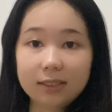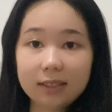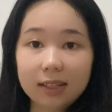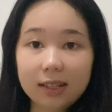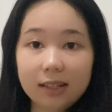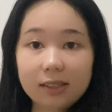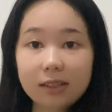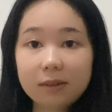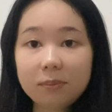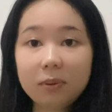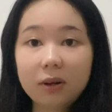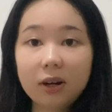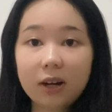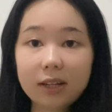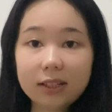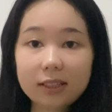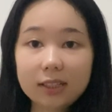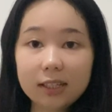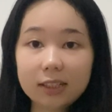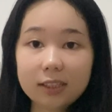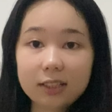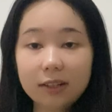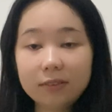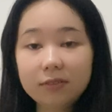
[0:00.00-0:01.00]
it's a
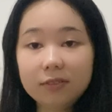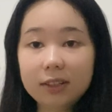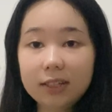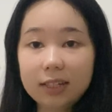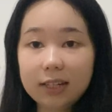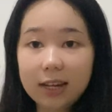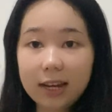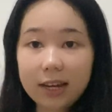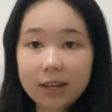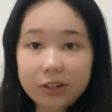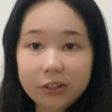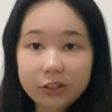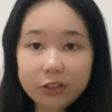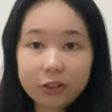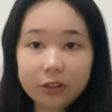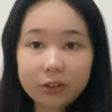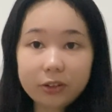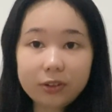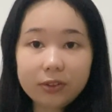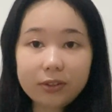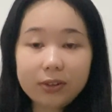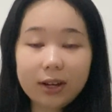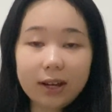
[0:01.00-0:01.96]
process of the angel